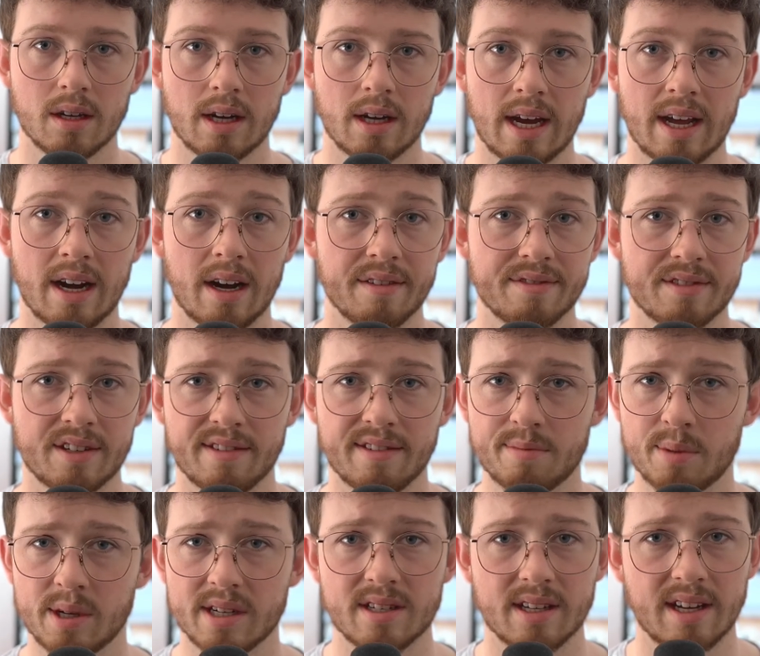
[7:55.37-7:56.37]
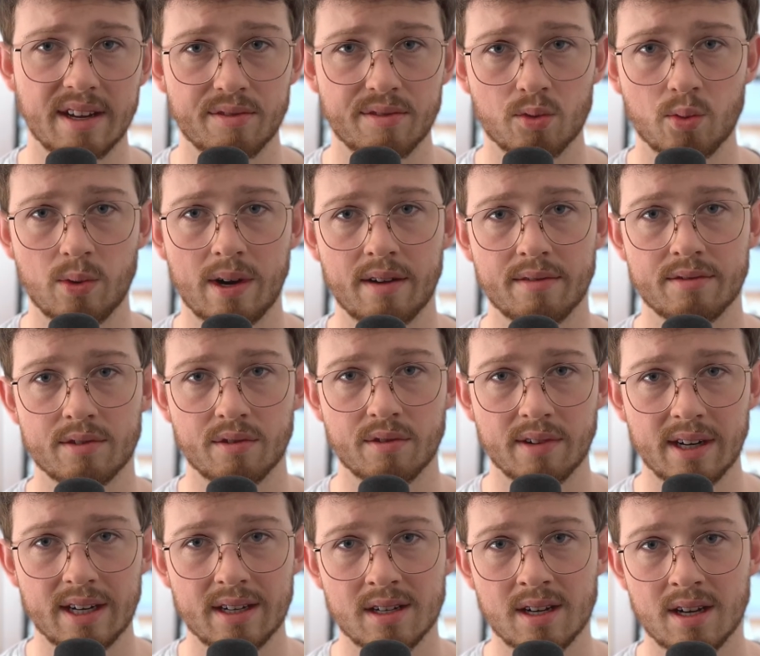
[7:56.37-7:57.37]
And after you've pressed F12 to
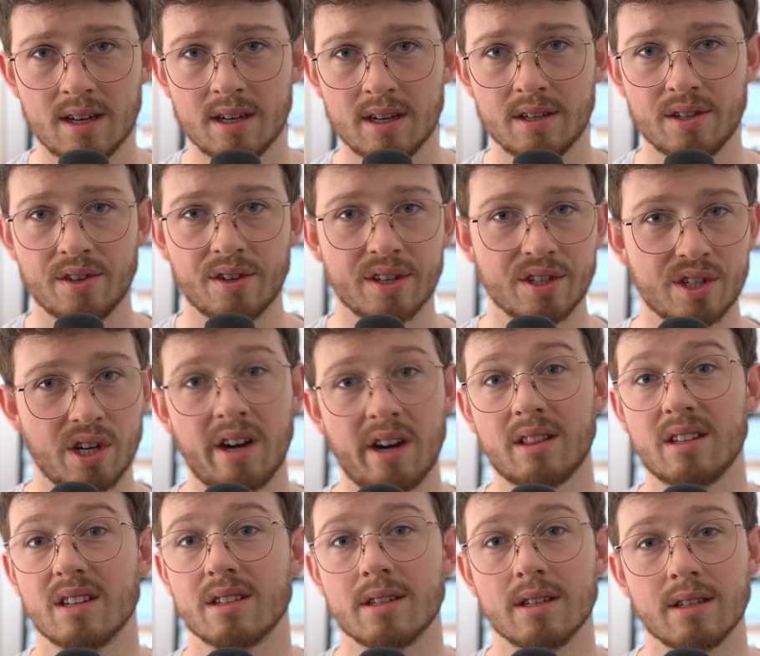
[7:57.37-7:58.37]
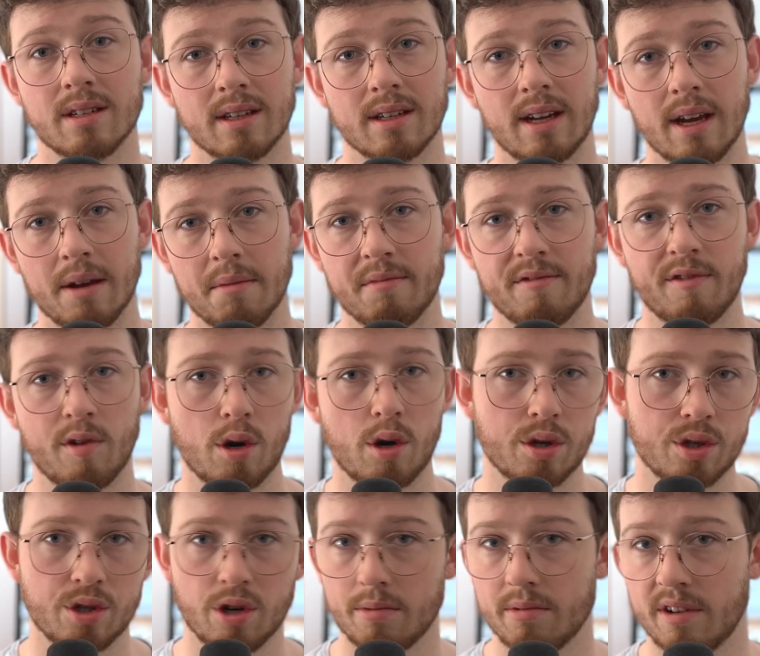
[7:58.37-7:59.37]
render, you can chuck this into GIMP,
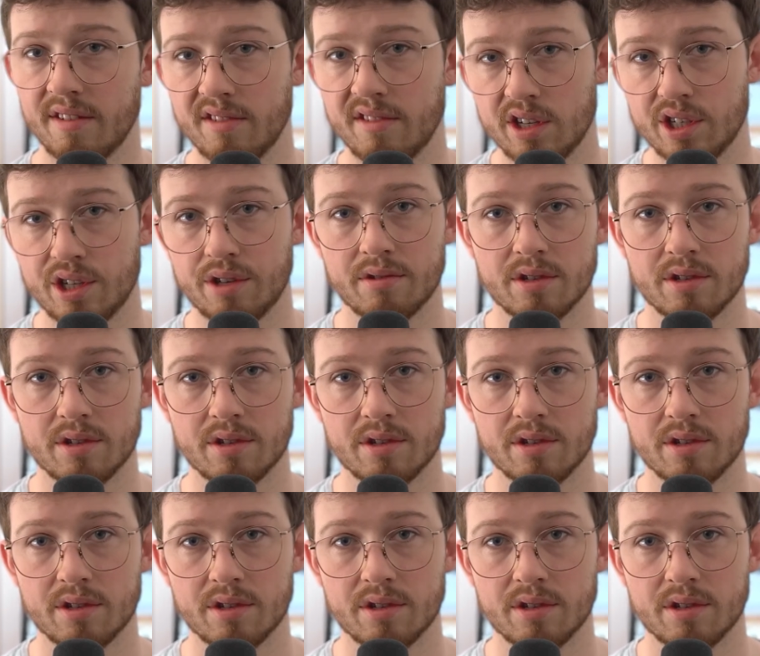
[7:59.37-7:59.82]
Photoshop, DaVinci